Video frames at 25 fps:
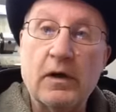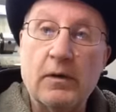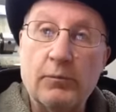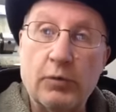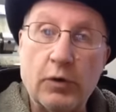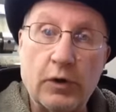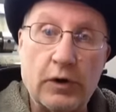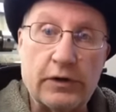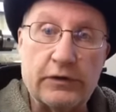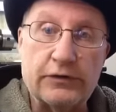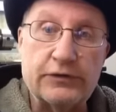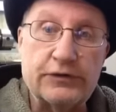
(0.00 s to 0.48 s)

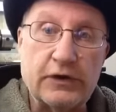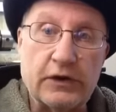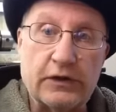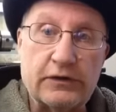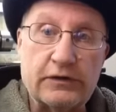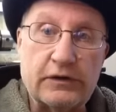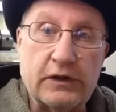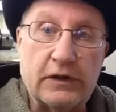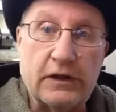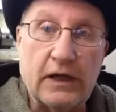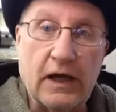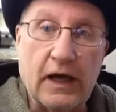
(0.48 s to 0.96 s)
Put in
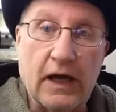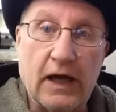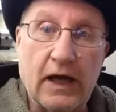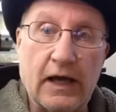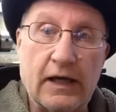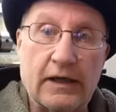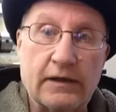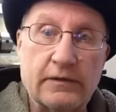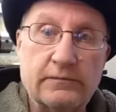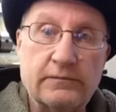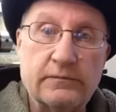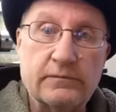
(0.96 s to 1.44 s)

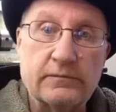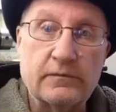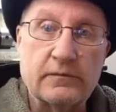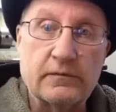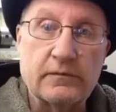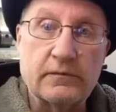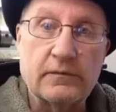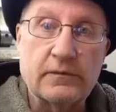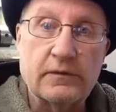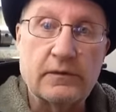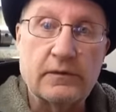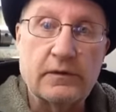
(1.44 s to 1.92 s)
69.
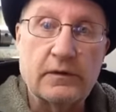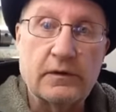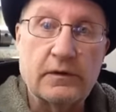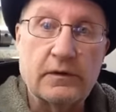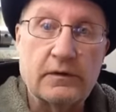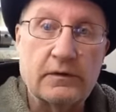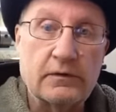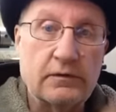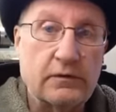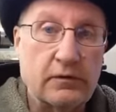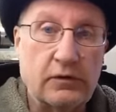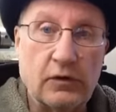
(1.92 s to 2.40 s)

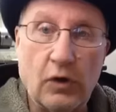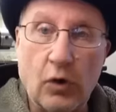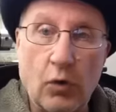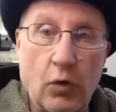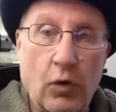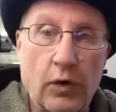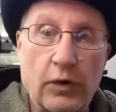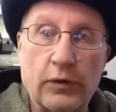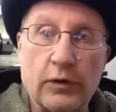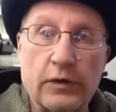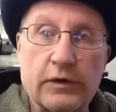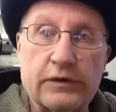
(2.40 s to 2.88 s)
No
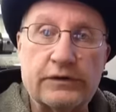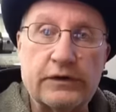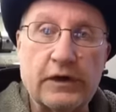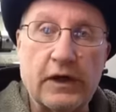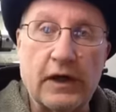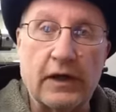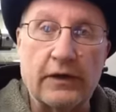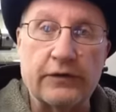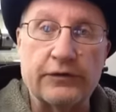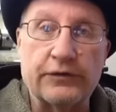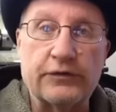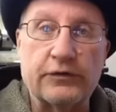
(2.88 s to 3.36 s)
order
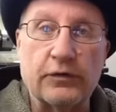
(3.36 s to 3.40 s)
exists.